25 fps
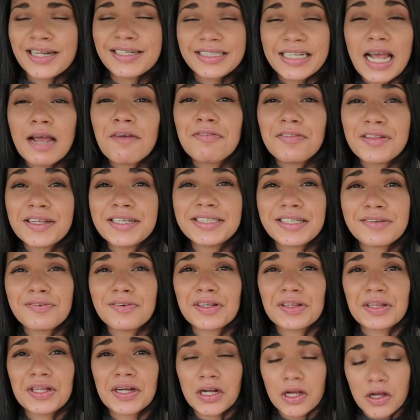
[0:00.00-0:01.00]
Definitely
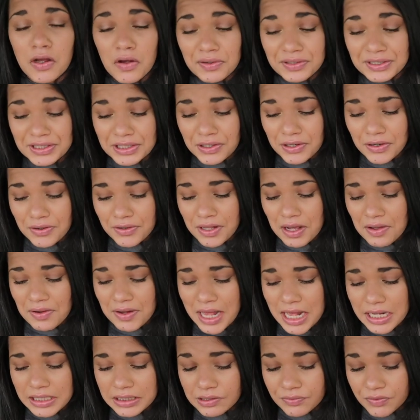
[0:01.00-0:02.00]
different than a Coke Zero, though,
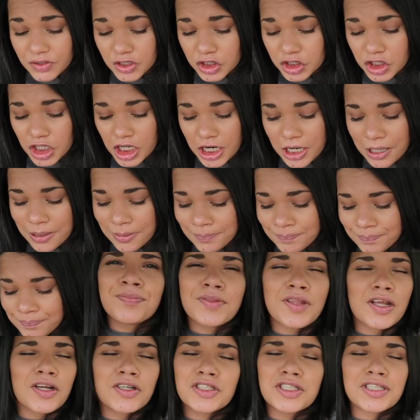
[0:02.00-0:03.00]
that's for sure.
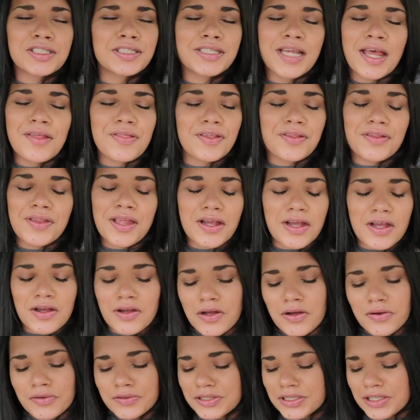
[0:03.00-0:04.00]
There's just nothing like
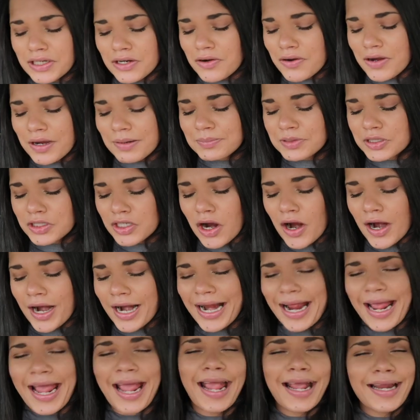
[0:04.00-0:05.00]
a Coke Zero, I'm
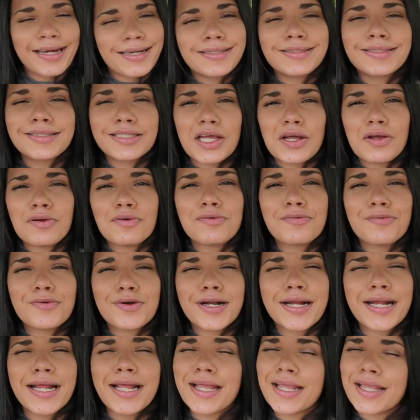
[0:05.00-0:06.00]
sorry. And it's
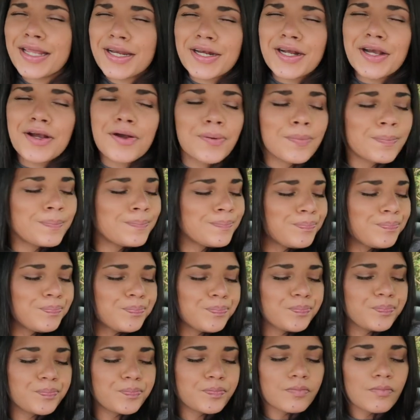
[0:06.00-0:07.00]
guilt-free, you know?
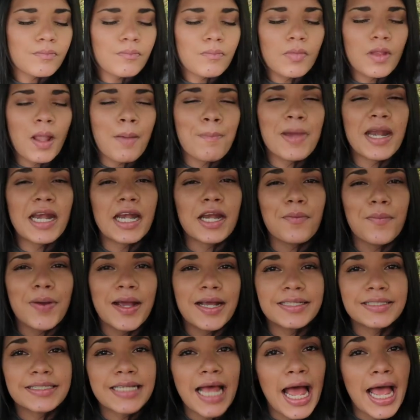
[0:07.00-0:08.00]
But
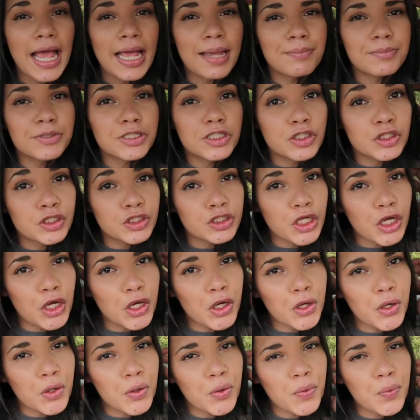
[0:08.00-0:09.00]
anyways, I am
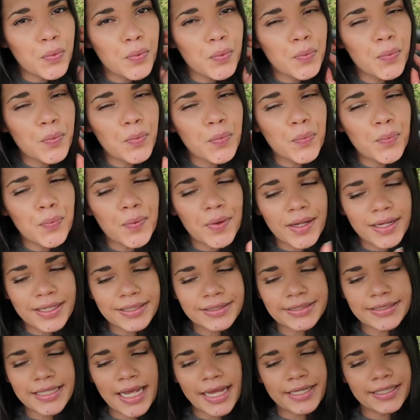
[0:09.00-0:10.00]
so
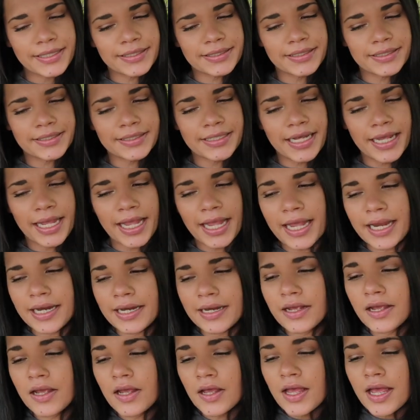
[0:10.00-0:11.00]
excited to dig
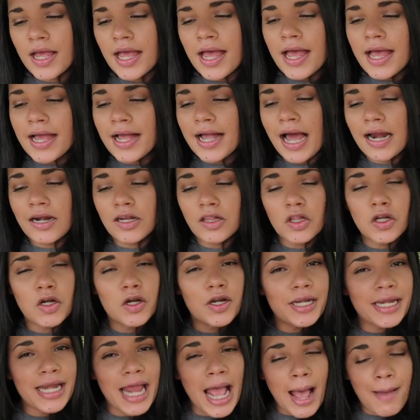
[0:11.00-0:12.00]
in. Got a
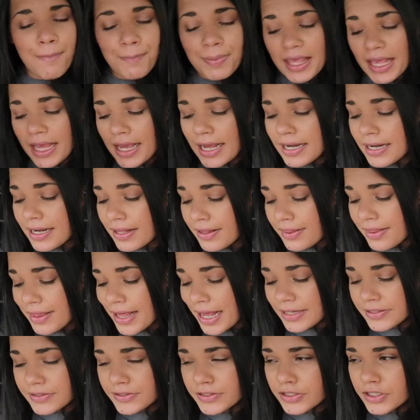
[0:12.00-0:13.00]
little napkin,
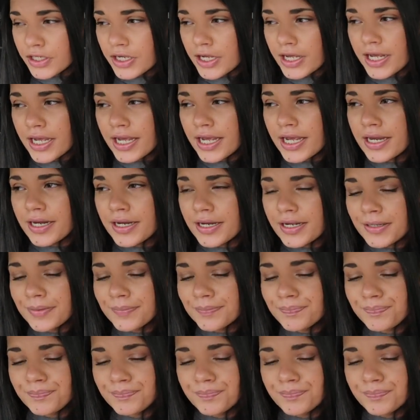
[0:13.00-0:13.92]
that's good.